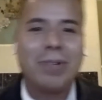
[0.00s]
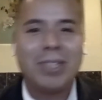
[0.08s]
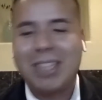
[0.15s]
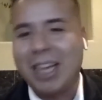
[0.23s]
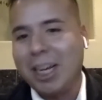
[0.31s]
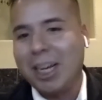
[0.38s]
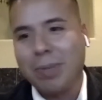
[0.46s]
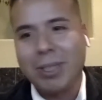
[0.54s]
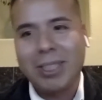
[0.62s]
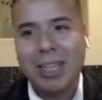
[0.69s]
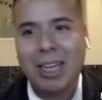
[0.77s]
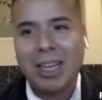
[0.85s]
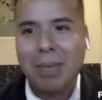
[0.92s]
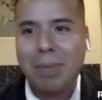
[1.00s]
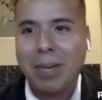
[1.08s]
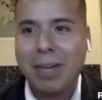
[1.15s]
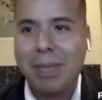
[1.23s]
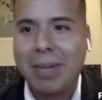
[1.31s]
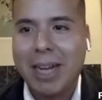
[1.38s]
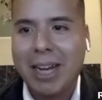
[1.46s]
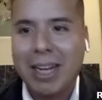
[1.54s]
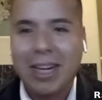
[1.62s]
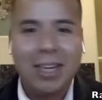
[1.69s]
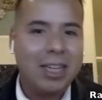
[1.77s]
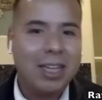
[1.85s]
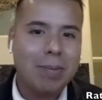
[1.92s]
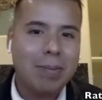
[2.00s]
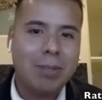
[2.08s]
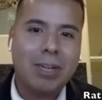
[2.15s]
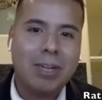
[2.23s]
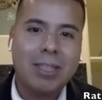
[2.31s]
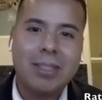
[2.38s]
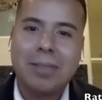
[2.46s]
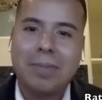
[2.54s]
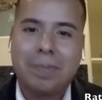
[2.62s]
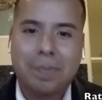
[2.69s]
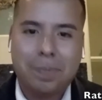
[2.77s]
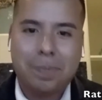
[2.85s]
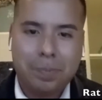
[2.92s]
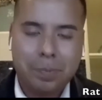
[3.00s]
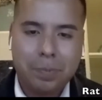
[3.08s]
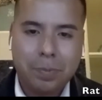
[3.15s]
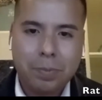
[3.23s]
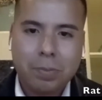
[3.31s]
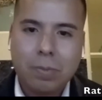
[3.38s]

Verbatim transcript: was just the 8%, paid them that, and then kept the rest. So